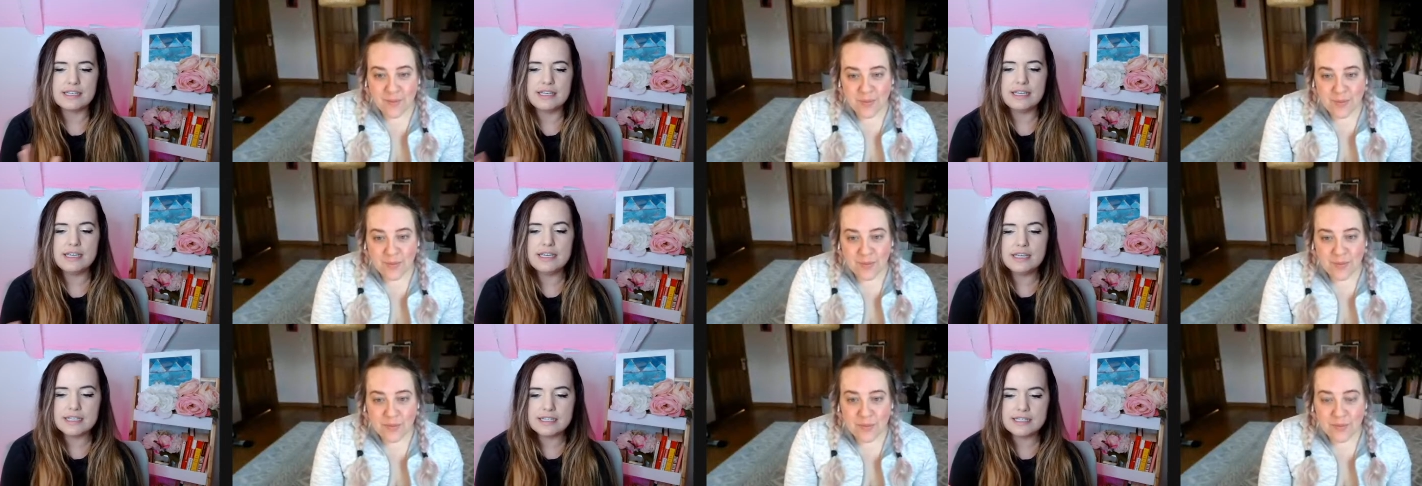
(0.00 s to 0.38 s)

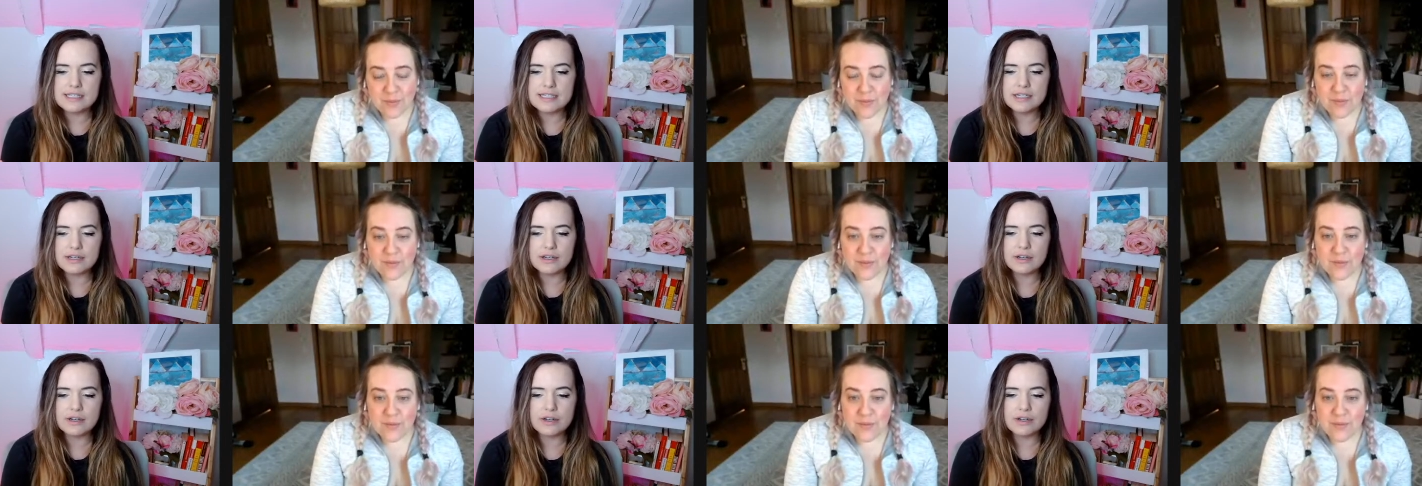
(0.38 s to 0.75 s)

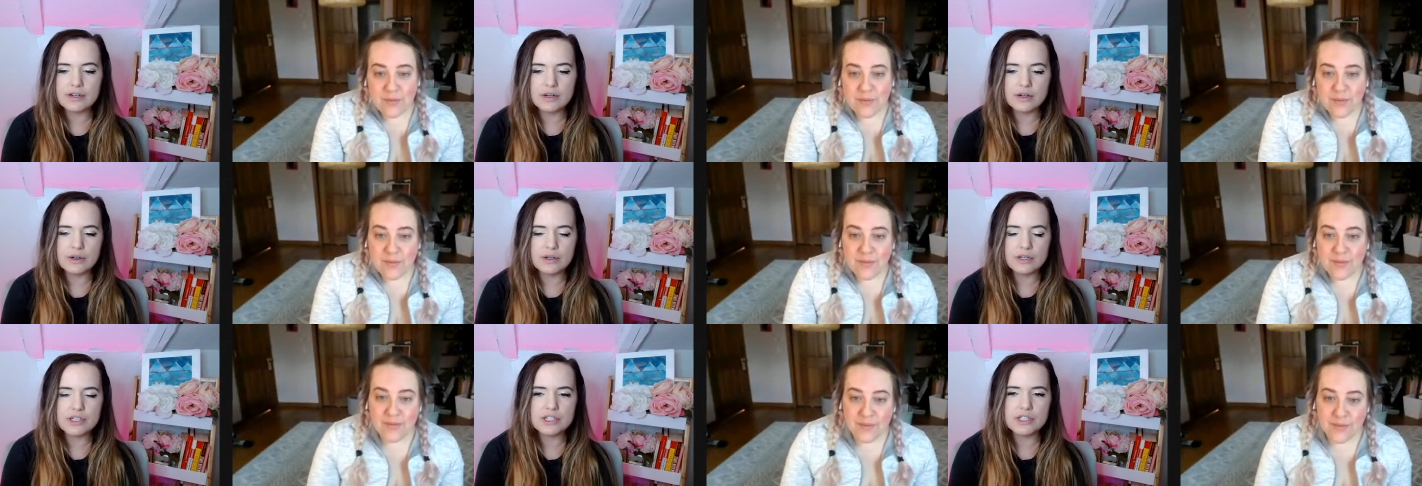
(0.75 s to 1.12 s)
Speaker 1: easier
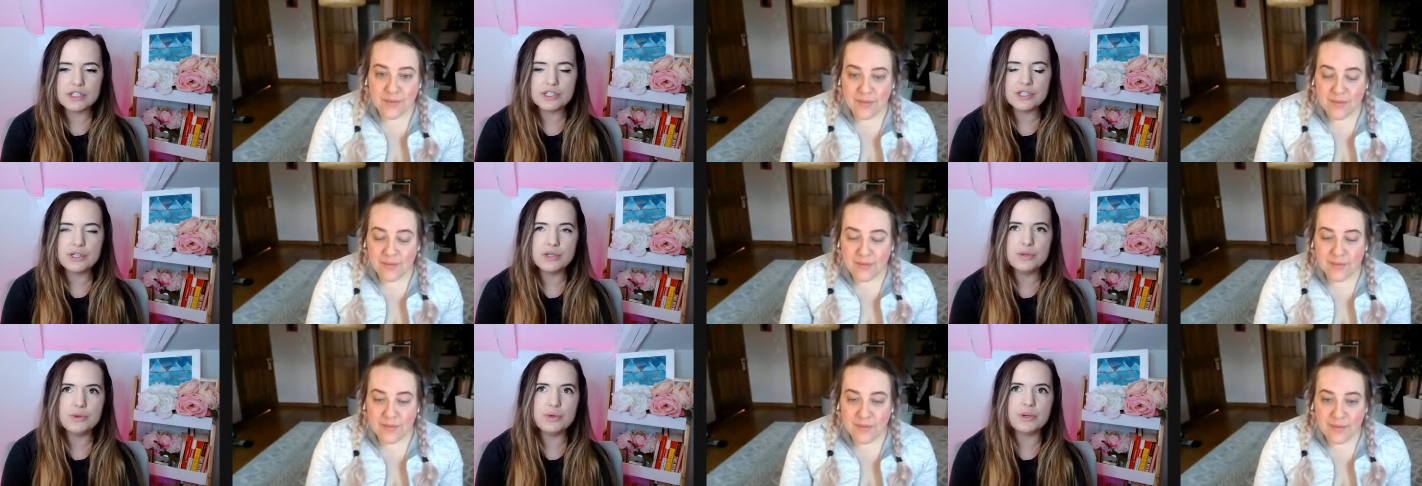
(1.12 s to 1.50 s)

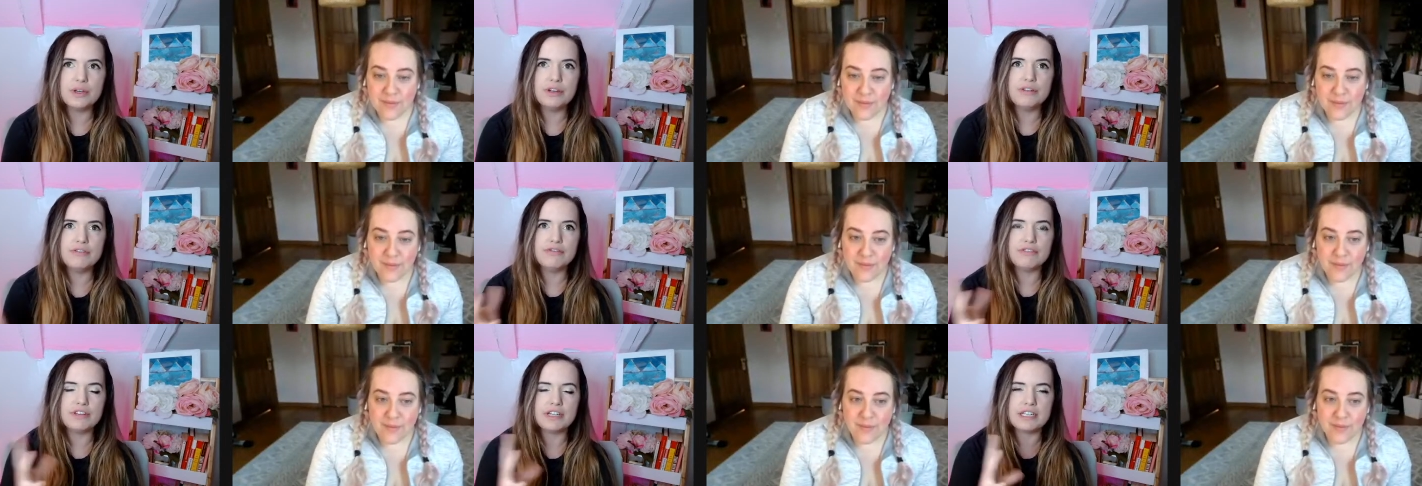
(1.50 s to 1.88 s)
to
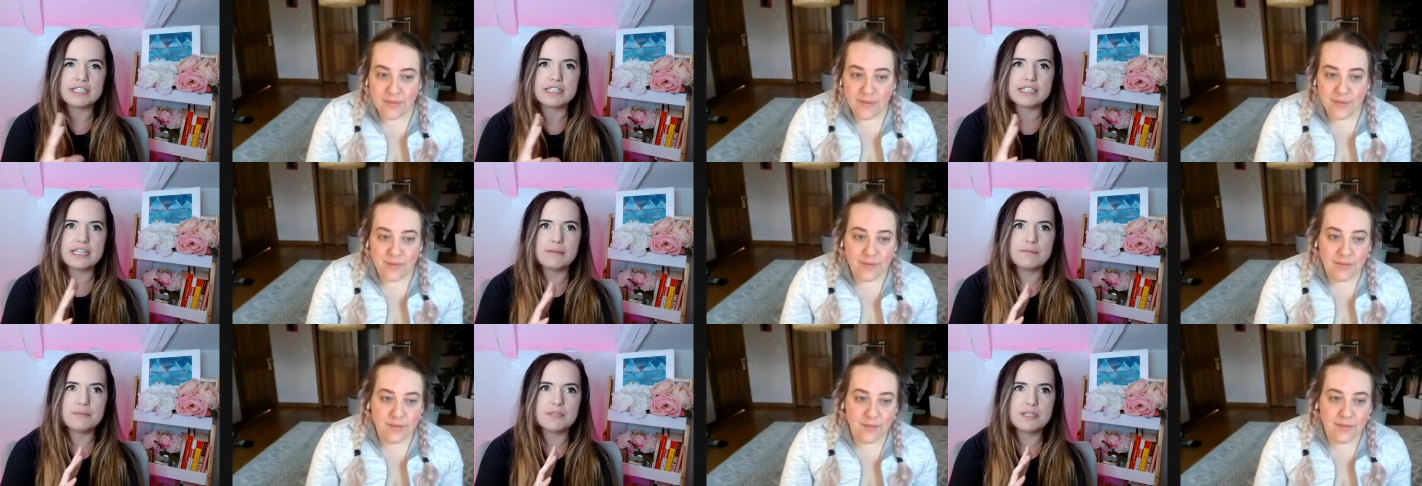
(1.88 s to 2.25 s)
convince
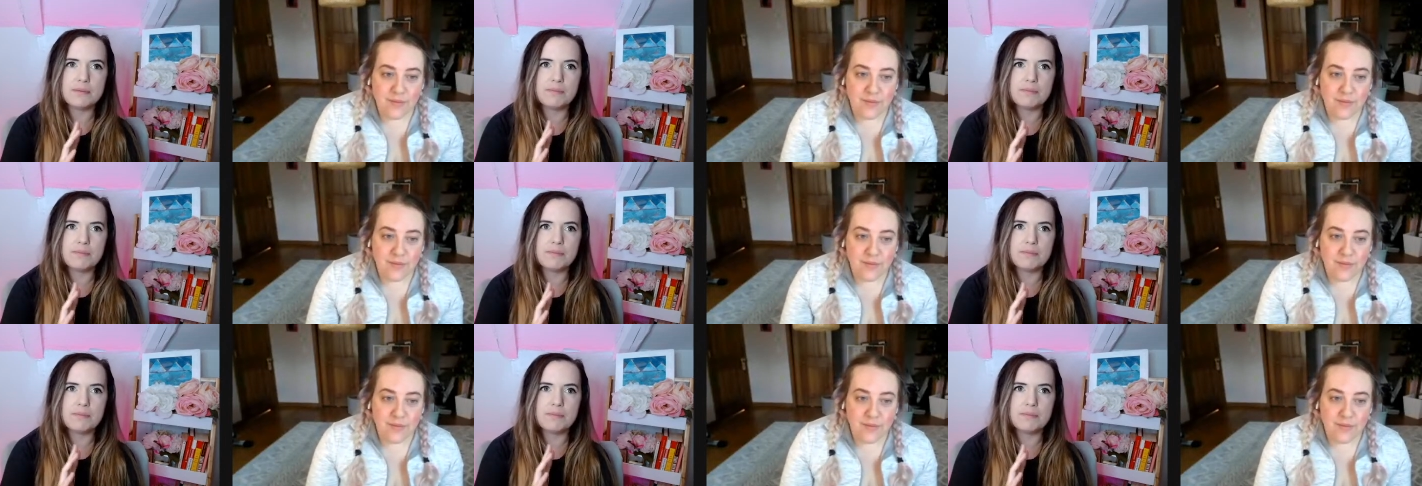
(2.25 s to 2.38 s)
them to